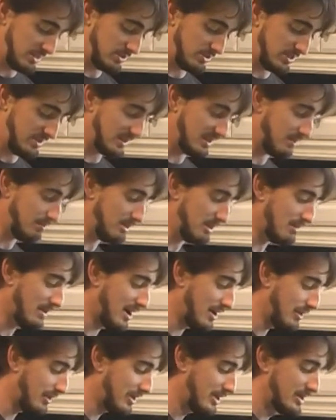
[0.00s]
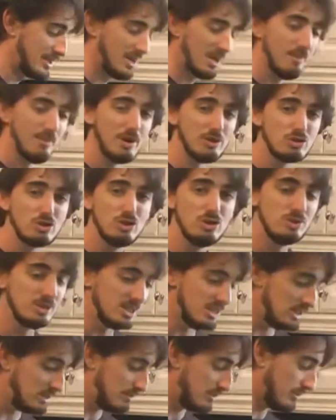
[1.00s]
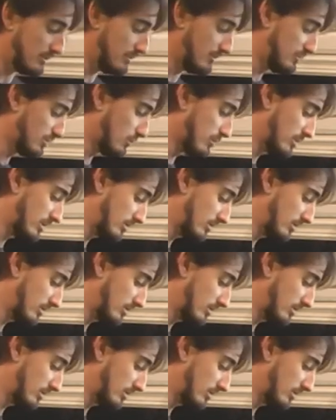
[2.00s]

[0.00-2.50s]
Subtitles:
So it's going to be about 2 teaspoons